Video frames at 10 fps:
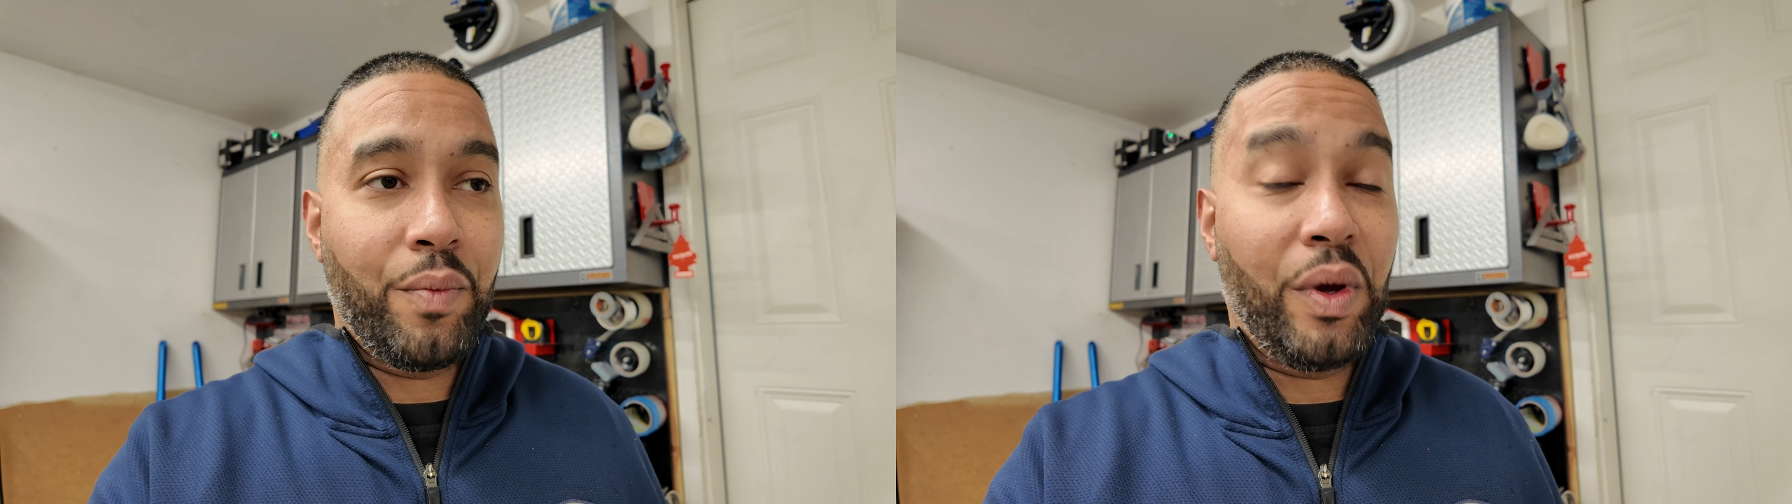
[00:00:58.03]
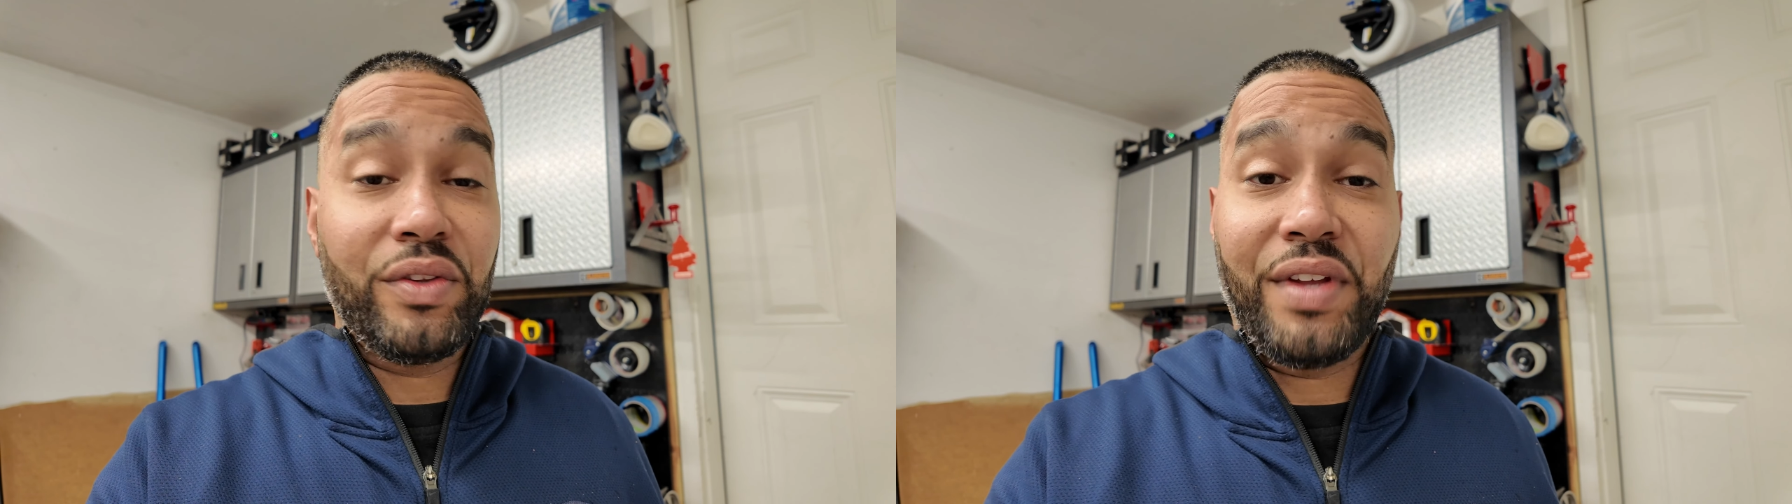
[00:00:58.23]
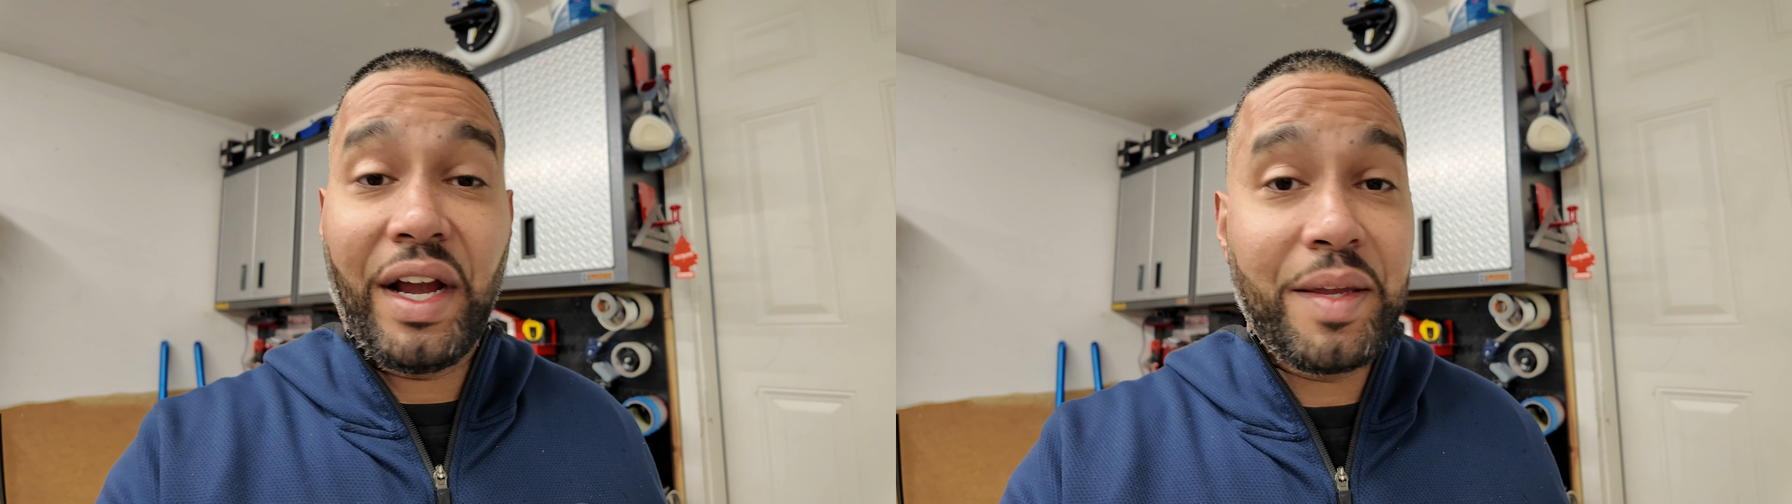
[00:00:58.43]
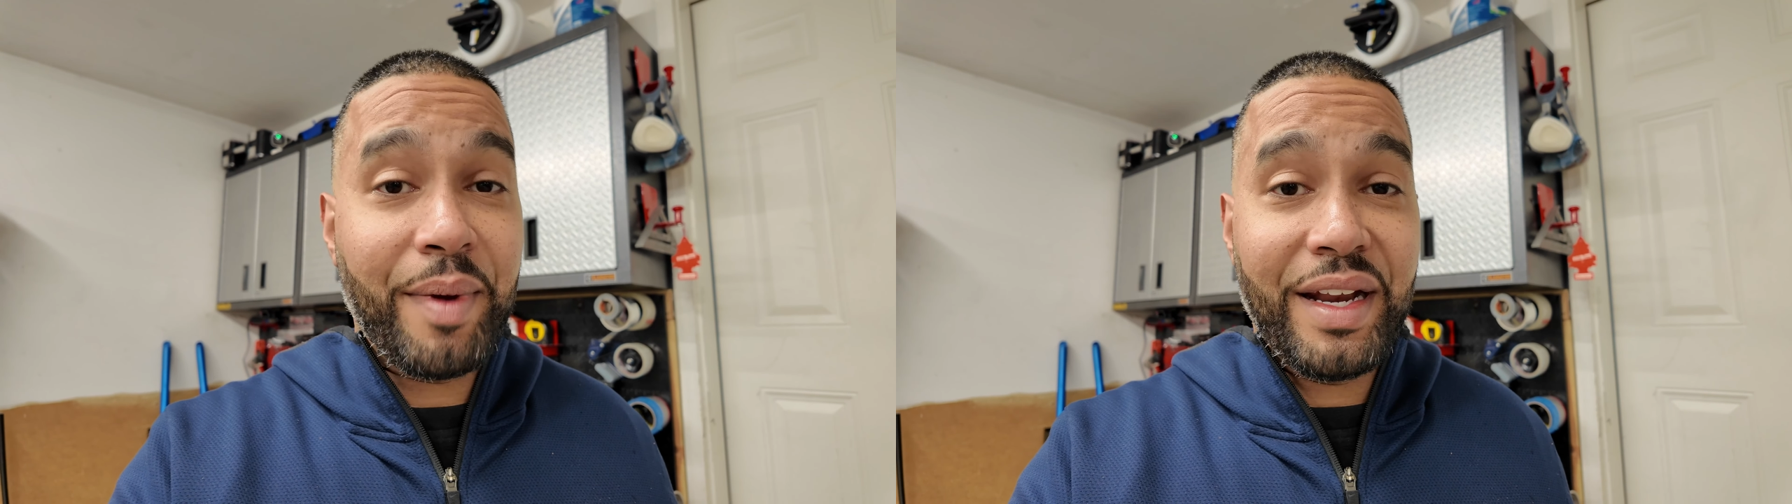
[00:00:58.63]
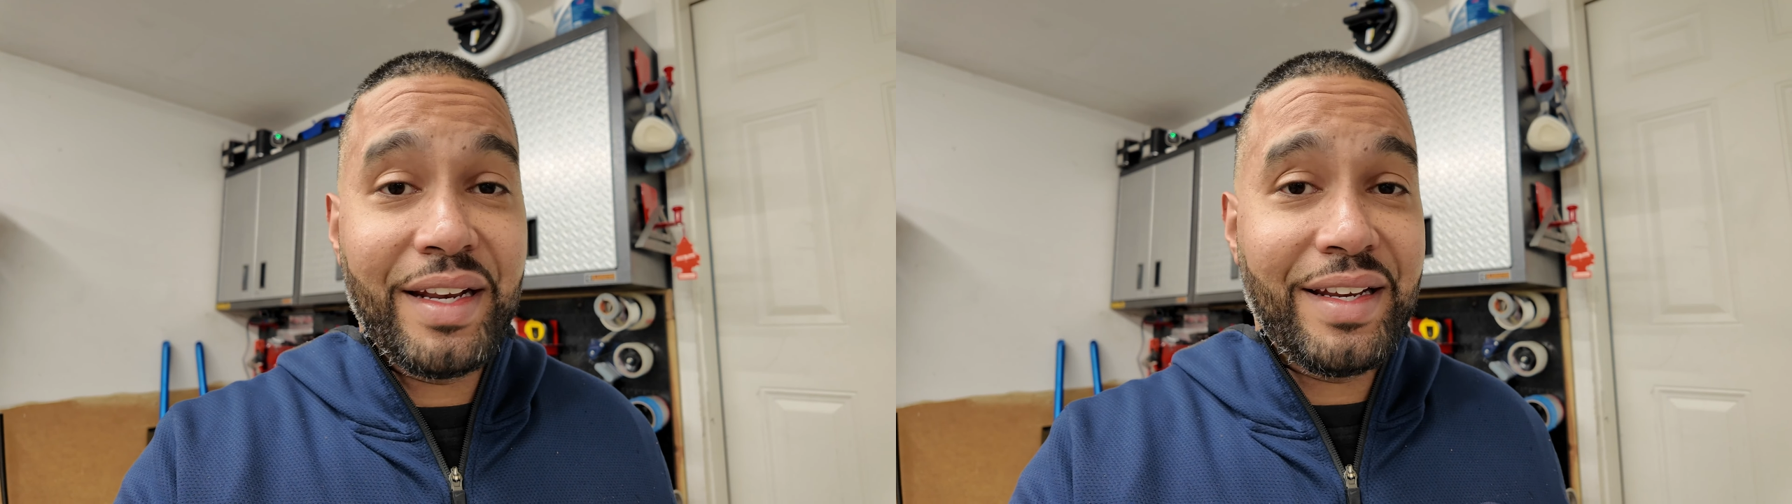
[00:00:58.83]
well
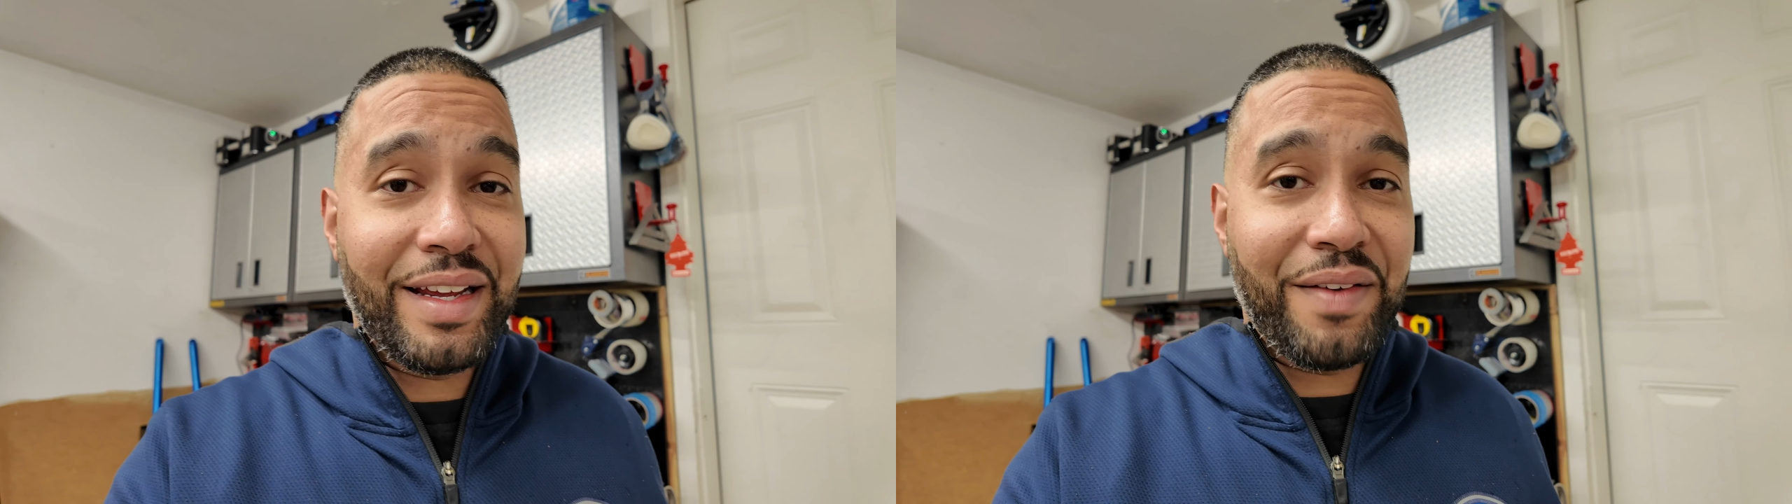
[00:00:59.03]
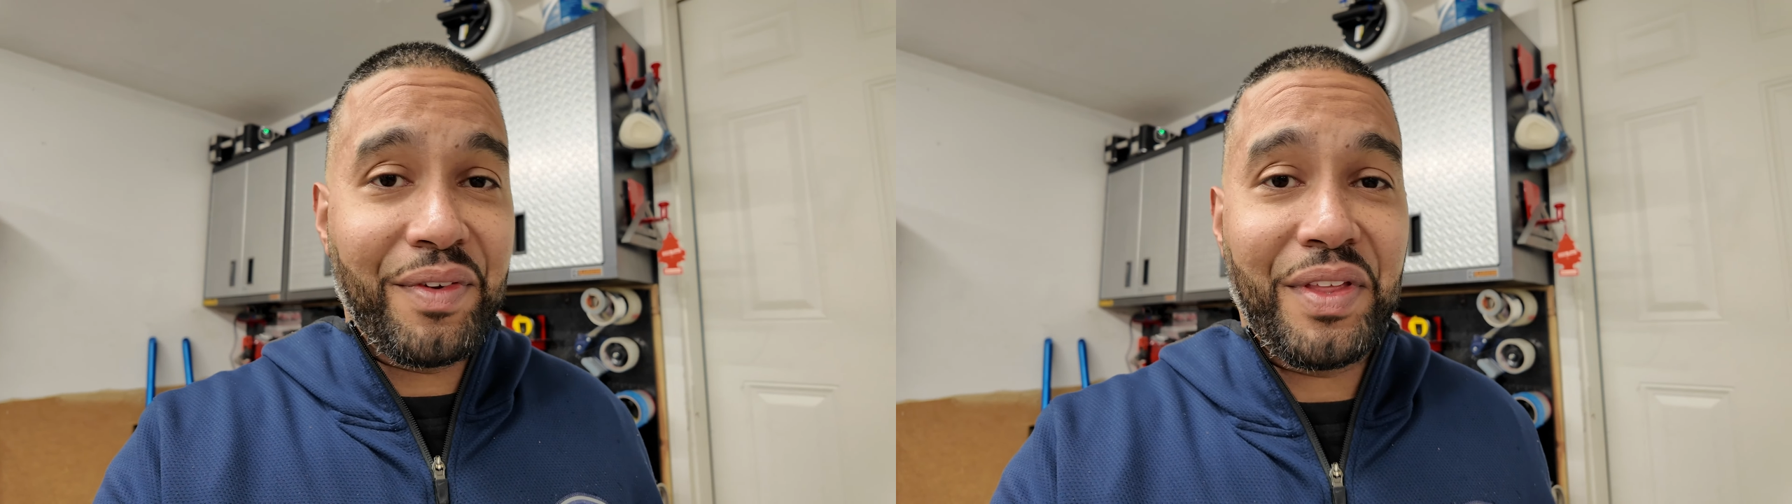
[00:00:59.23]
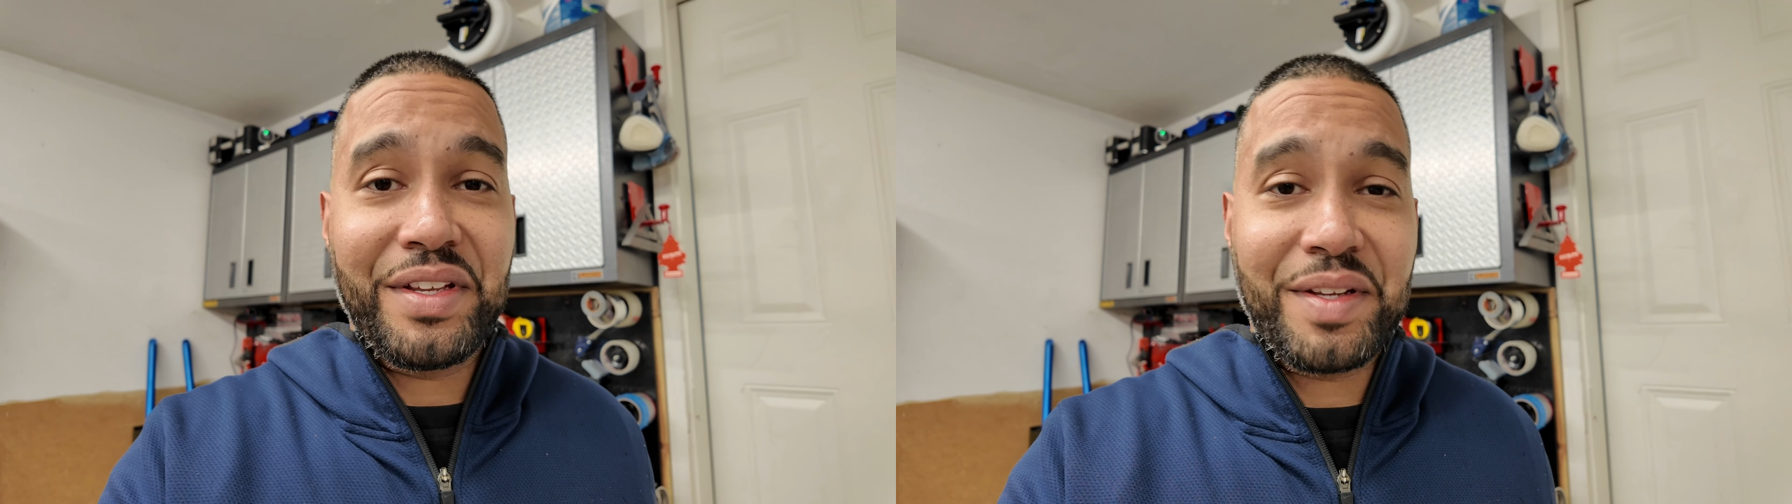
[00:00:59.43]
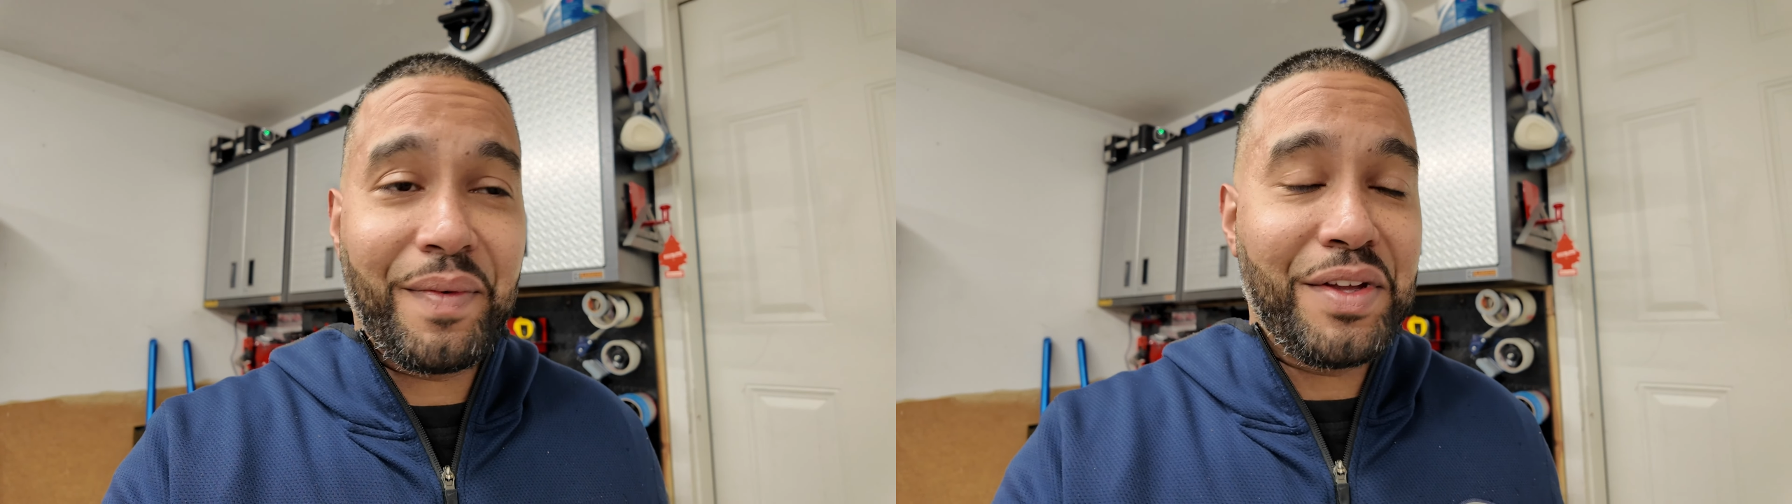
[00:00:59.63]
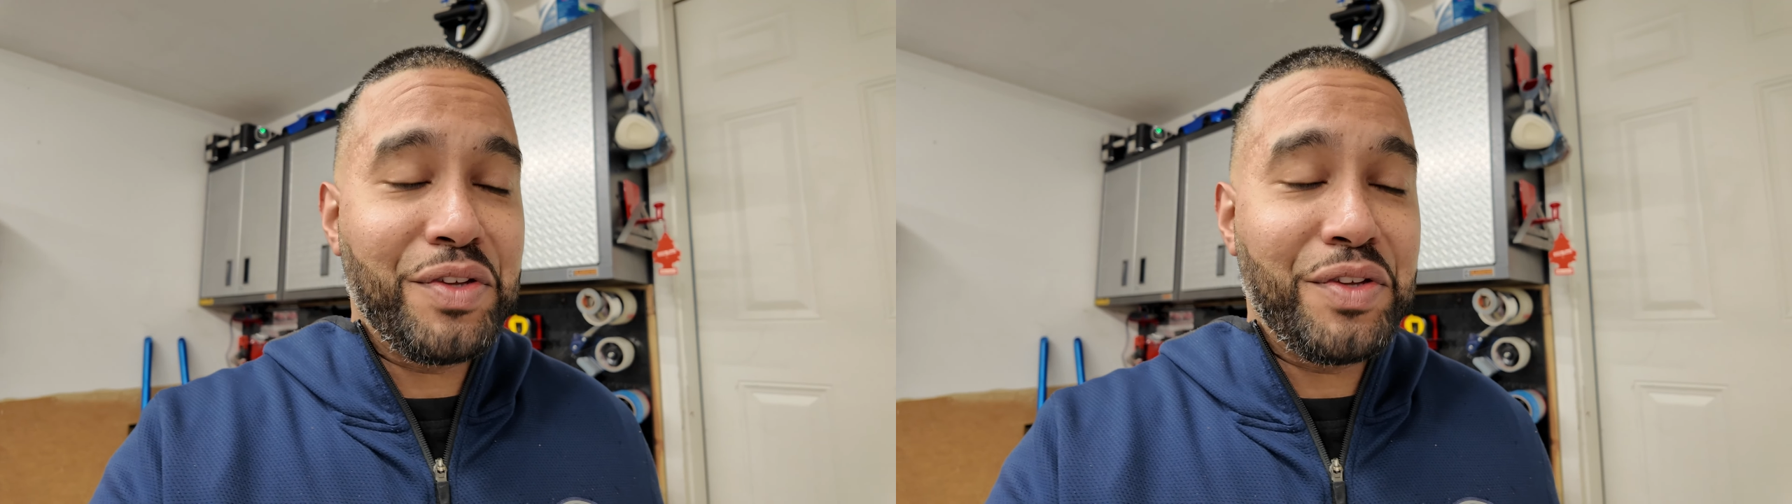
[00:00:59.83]
documented. Everything is on my